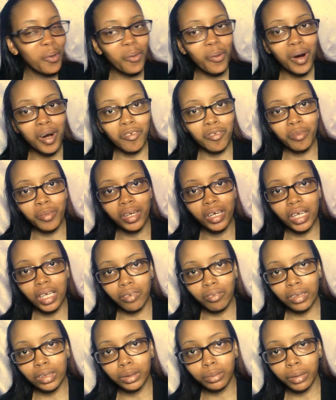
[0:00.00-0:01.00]
or if I'm going to
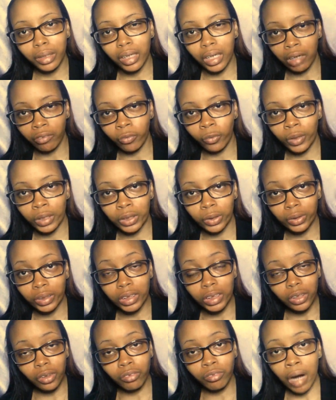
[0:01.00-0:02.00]
give this away in the giveaway. So it's
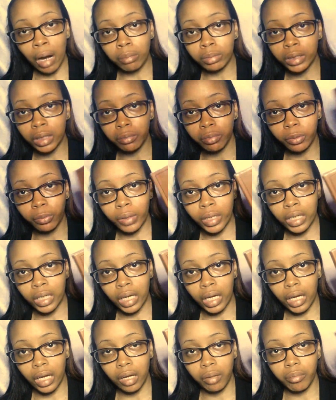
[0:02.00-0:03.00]
still wrapped up the way it
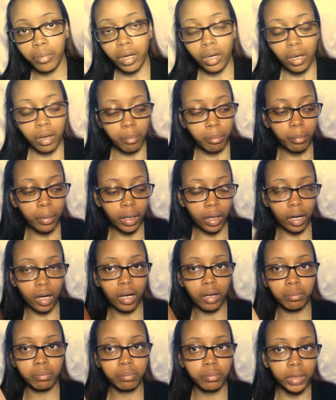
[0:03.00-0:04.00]
came. But,
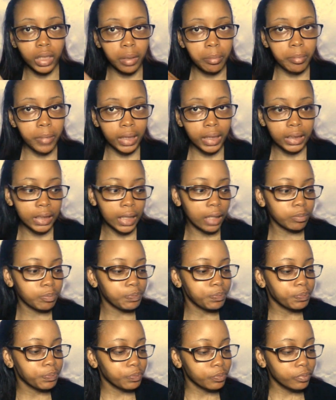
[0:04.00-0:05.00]
yep, that's that.
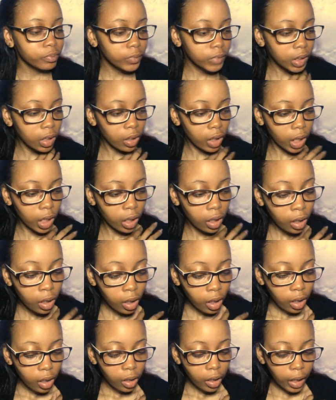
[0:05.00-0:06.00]
Okay.
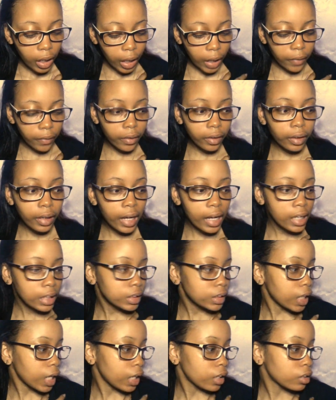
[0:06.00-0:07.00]
And the
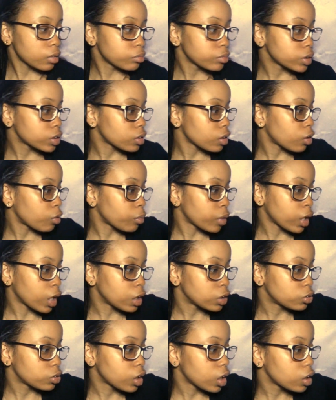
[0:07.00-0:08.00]
last items, oh my
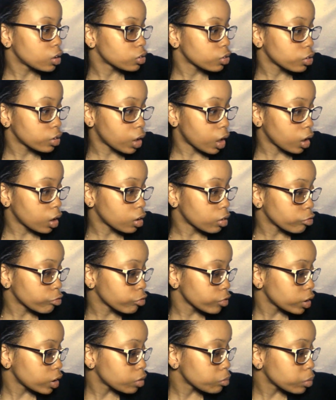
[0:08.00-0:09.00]
God, you guys are not going to
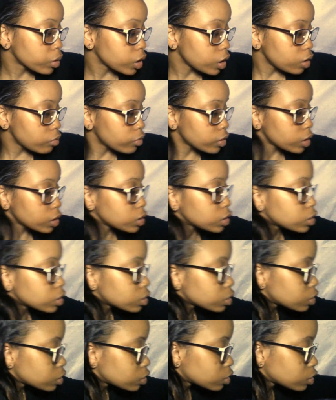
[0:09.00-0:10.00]
freaking believe
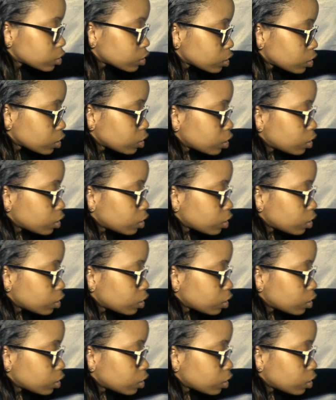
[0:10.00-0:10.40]
this.